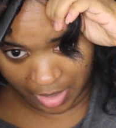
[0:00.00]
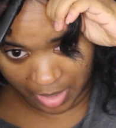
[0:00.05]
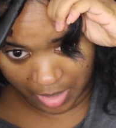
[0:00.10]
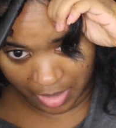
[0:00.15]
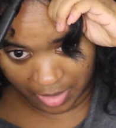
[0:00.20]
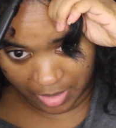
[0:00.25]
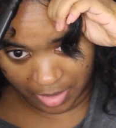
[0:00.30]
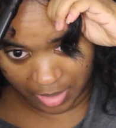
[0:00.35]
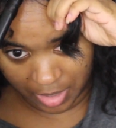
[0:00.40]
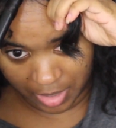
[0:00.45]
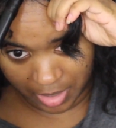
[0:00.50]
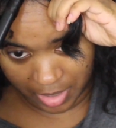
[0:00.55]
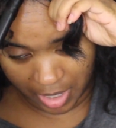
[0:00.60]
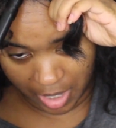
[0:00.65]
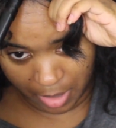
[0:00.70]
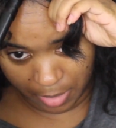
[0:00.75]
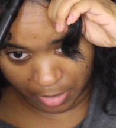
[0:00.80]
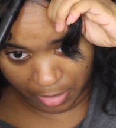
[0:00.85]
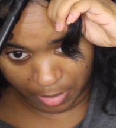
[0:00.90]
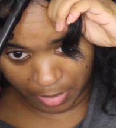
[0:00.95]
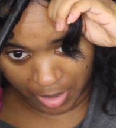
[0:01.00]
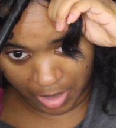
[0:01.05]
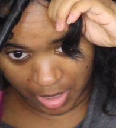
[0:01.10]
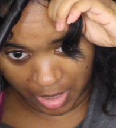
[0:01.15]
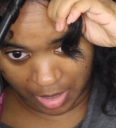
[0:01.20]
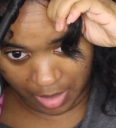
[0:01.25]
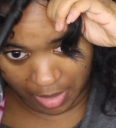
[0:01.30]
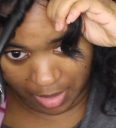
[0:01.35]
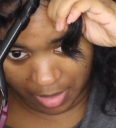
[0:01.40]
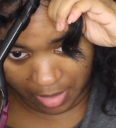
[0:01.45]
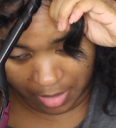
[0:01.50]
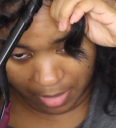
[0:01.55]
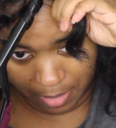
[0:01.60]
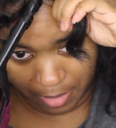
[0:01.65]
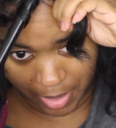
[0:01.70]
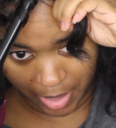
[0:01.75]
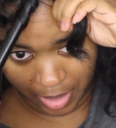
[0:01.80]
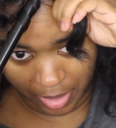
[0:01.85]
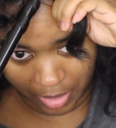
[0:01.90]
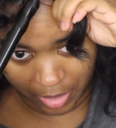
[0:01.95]
This just helps me get
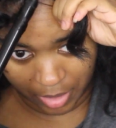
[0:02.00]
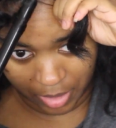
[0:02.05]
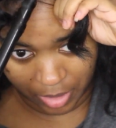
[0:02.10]
better